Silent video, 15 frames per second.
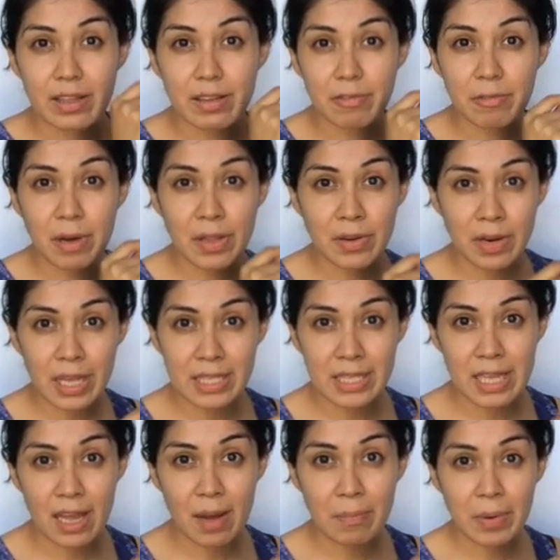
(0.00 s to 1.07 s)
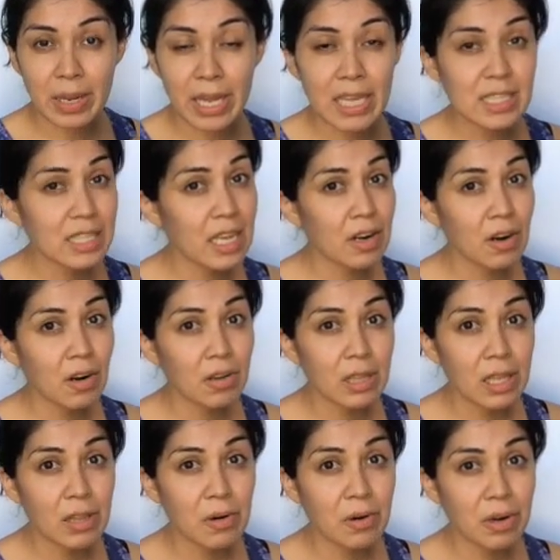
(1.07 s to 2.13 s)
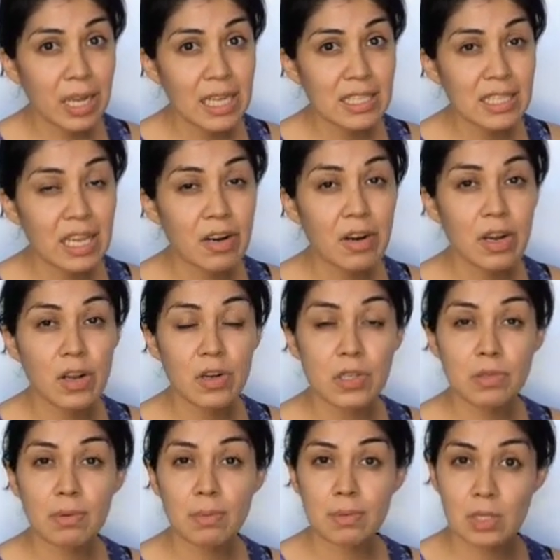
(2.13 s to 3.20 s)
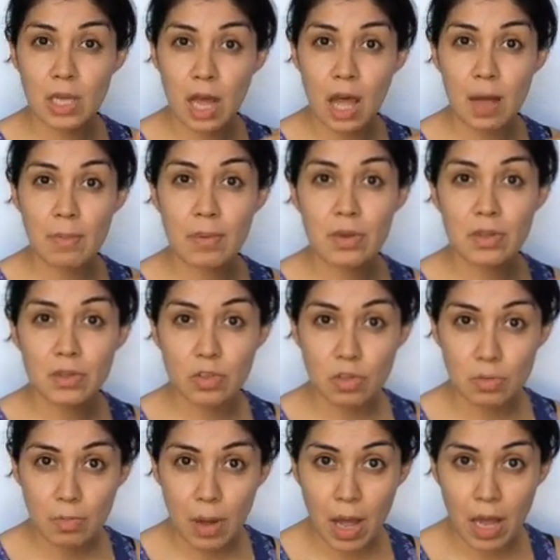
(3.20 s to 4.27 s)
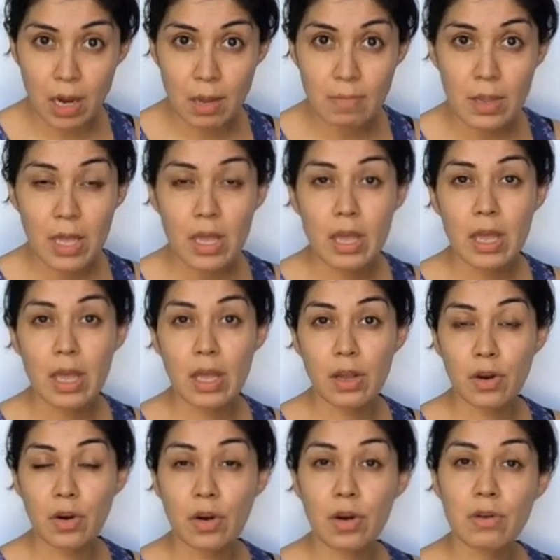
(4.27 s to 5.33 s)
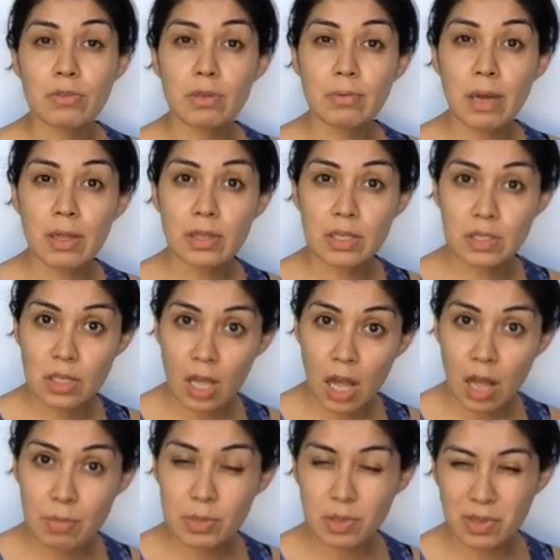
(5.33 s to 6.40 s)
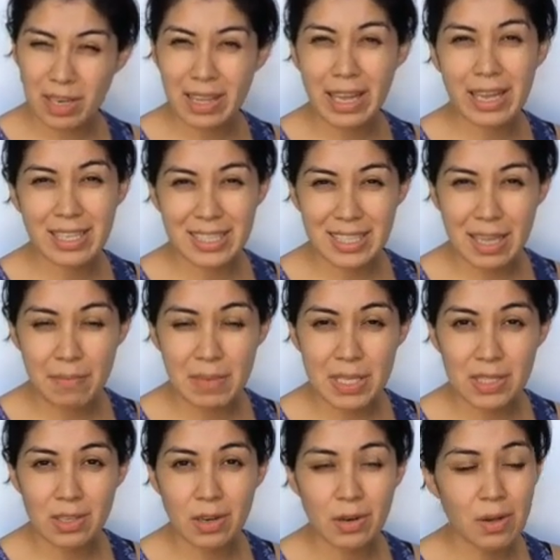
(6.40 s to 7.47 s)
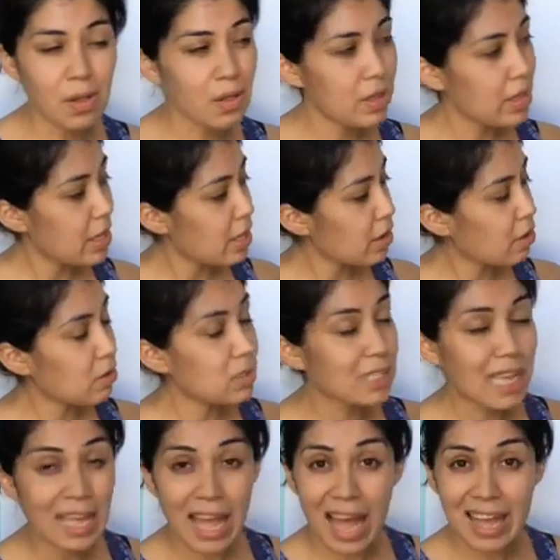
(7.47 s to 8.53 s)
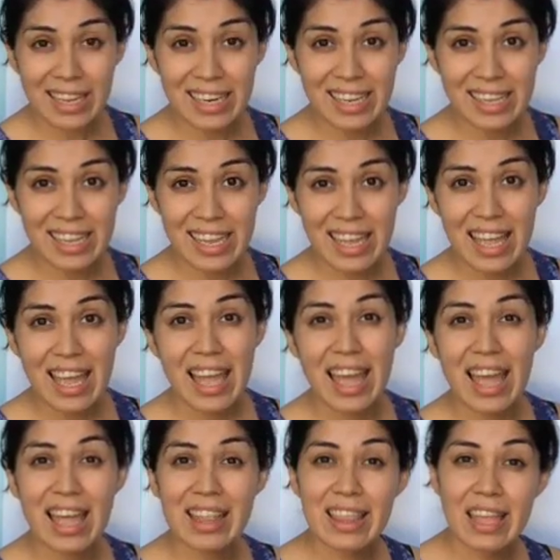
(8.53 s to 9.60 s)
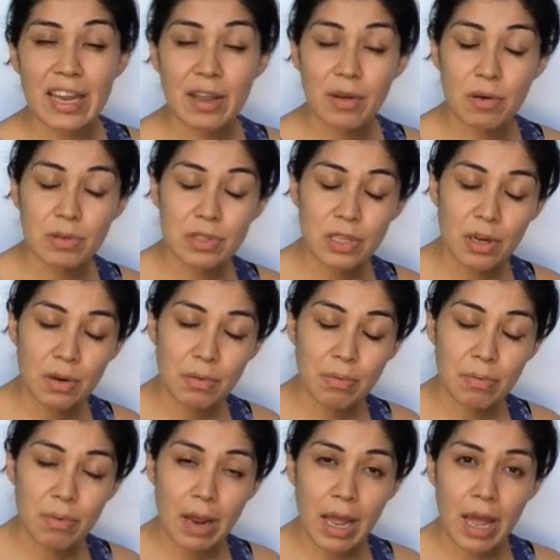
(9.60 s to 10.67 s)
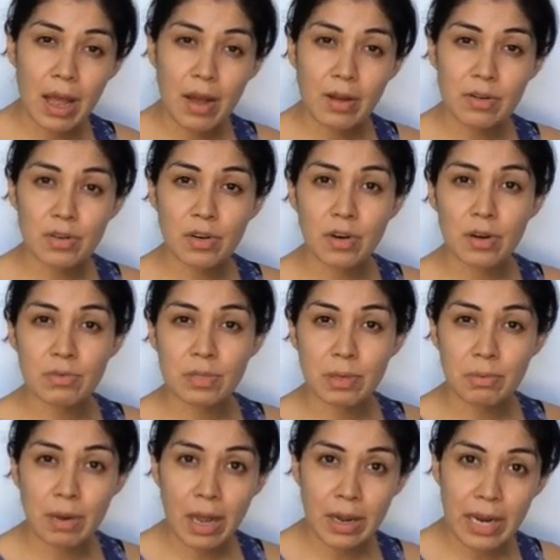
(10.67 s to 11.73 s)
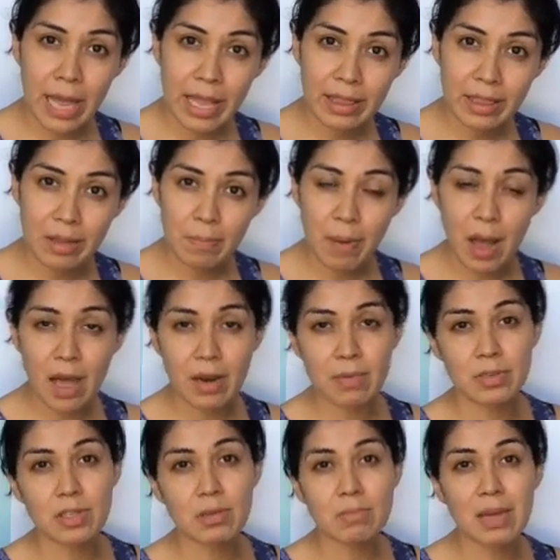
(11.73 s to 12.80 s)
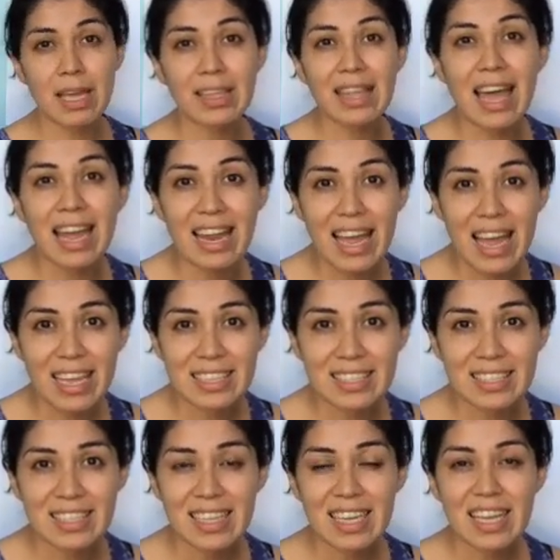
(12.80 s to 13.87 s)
Whether it's the uppercase letter or the lowercase letter, it goes from top to bottom. It curves around the top, sort of like a semicircle, goes diagonally, and then it goes around, curves around at the bottom to make that S.